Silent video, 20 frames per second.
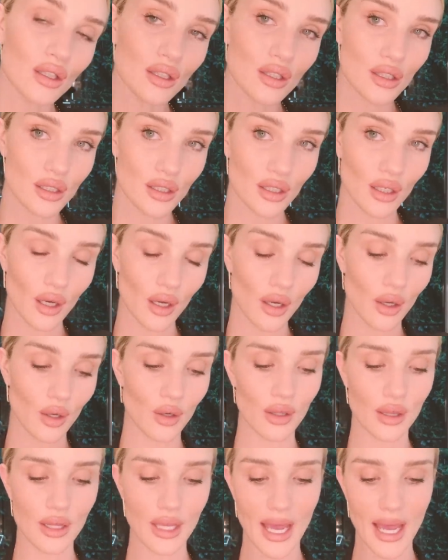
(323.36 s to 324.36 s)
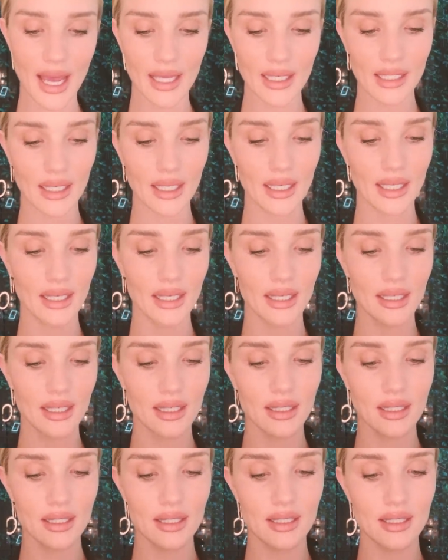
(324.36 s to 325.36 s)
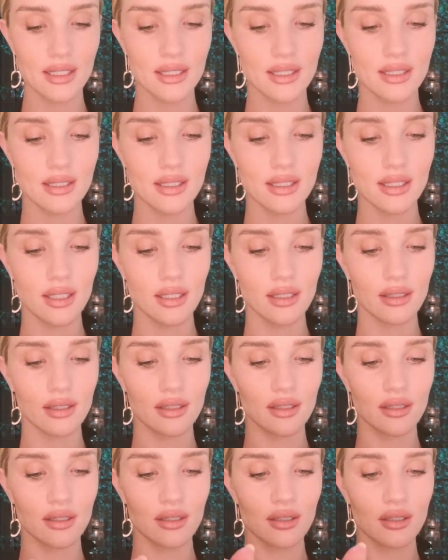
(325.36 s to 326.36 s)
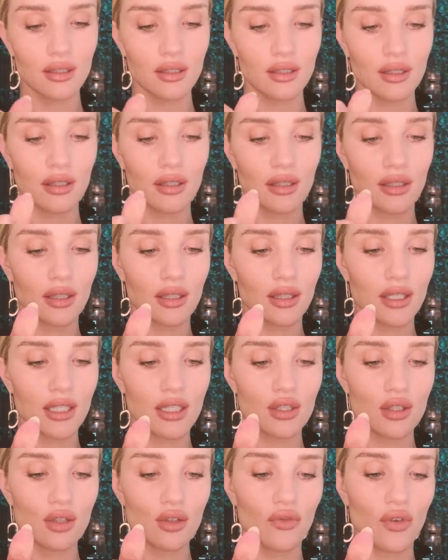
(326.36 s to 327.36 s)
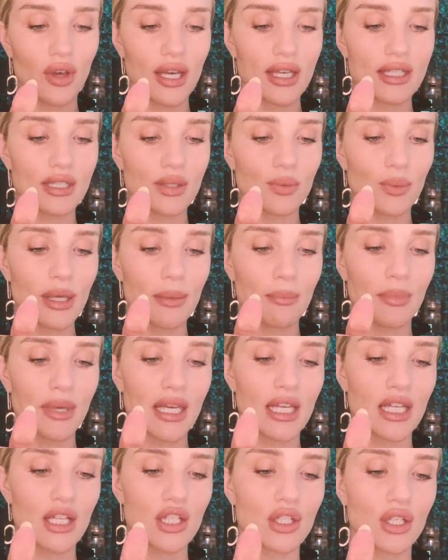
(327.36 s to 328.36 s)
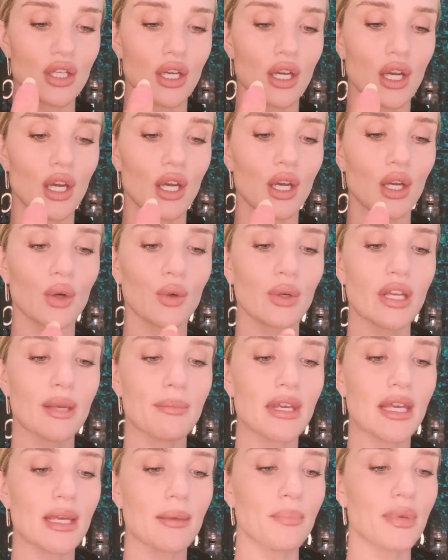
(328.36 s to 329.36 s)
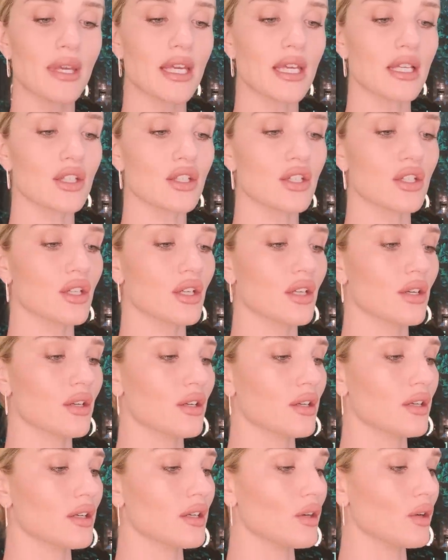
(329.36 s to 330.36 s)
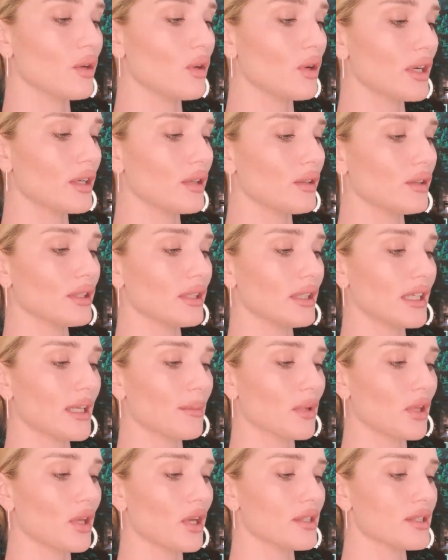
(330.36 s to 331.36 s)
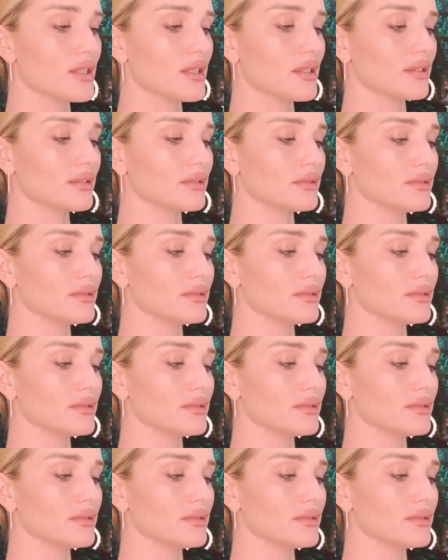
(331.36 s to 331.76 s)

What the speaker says: So that is the Too Faced Sweet Peach Creamy Peach Oil Lip Gloss.